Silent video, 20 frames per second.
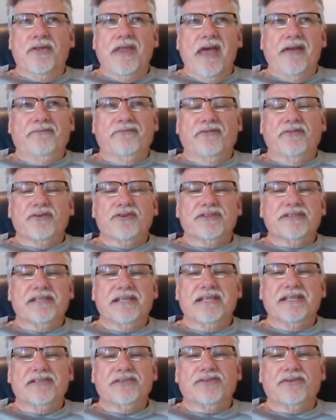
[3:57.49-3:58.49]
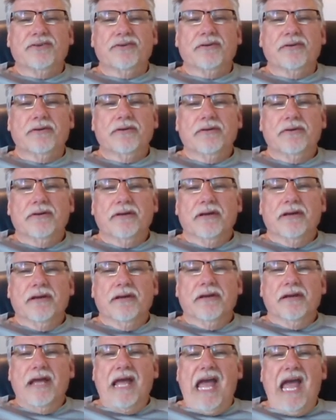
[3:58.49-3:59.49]
that first Easter,
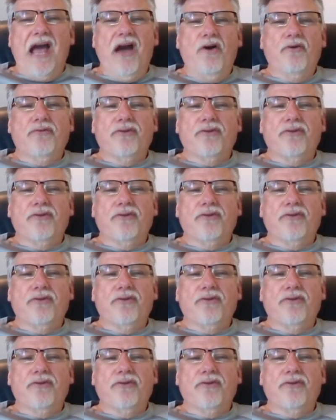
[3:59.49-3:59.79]
how